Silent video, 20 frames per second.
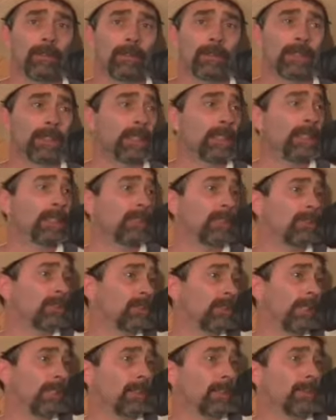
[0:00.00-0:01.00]
seeking
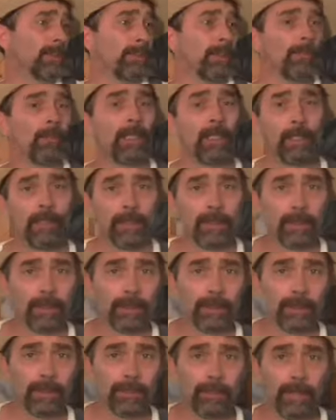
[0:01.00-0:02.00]
strength from
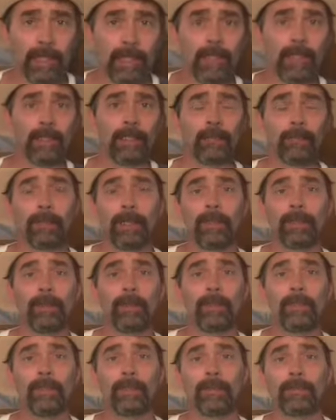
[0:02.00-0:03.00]
others, men and
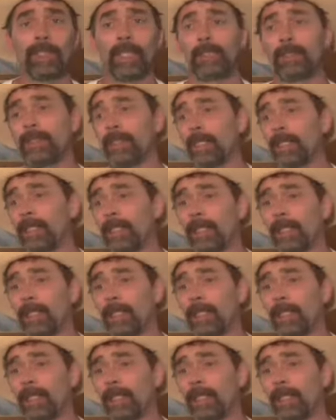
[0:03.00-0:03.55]
people, say